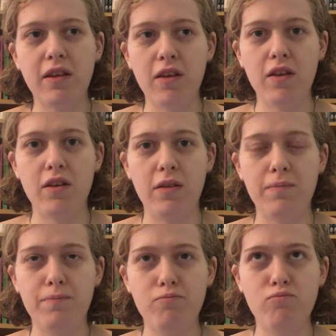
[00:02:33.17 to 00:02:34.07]
the
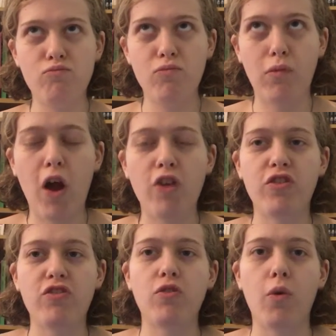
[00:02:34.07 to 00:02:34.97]

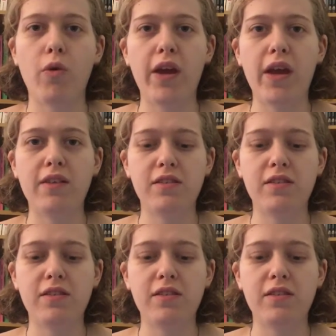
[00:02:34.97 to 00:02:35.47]
larger story.